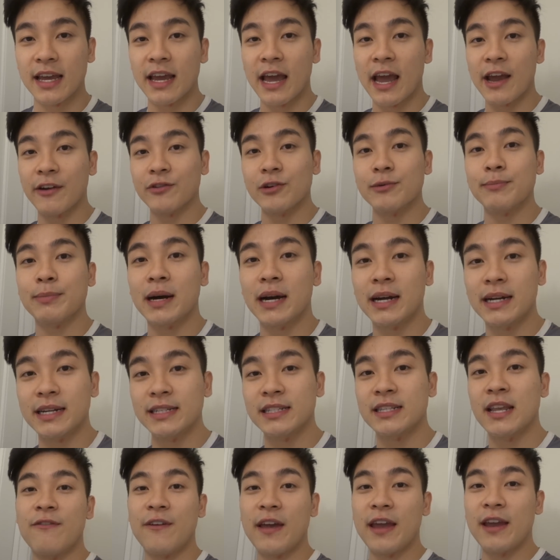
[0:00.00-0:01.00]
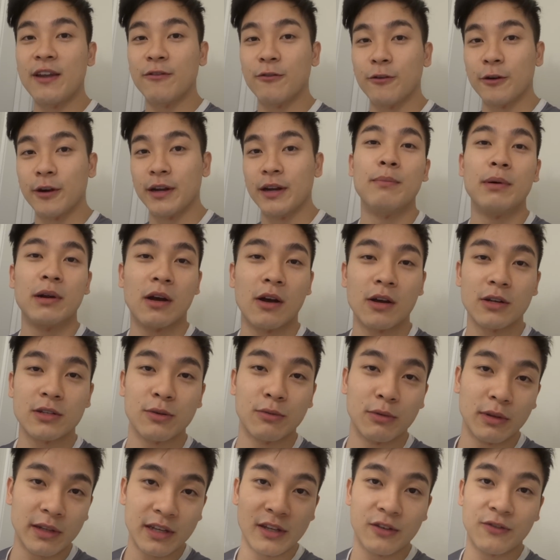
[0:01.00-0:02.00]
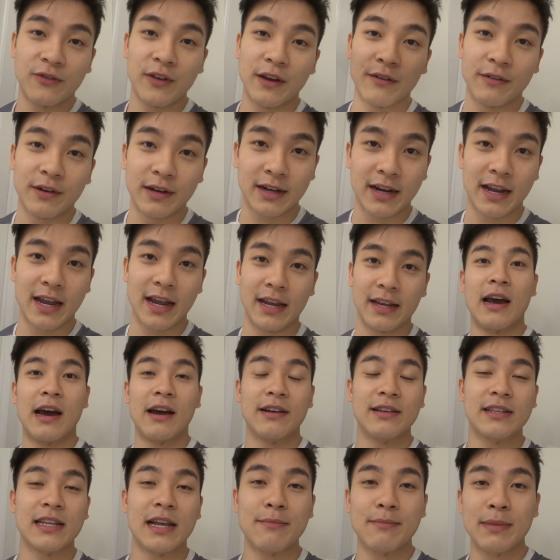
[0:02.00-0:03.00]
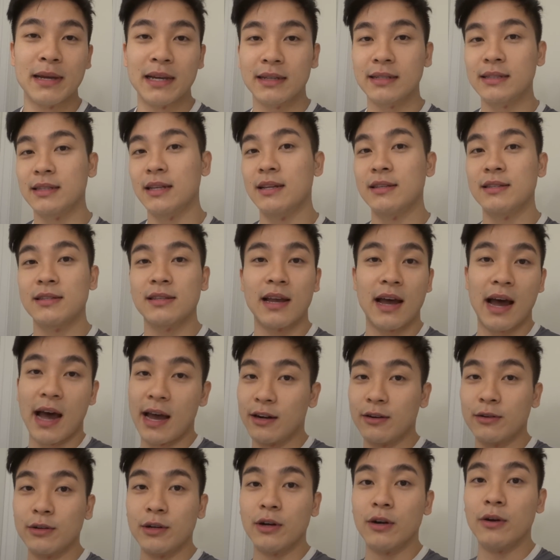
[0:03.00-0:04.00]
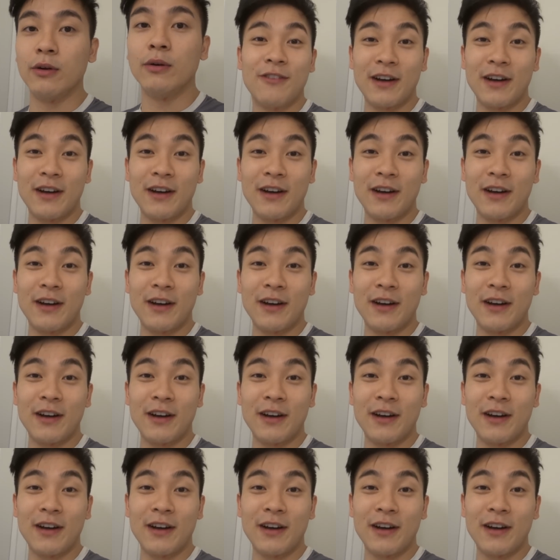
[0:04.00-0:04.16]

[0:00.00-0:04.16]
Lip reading: everybody's favorite but also least favorite day. How does that make sense? I don't know.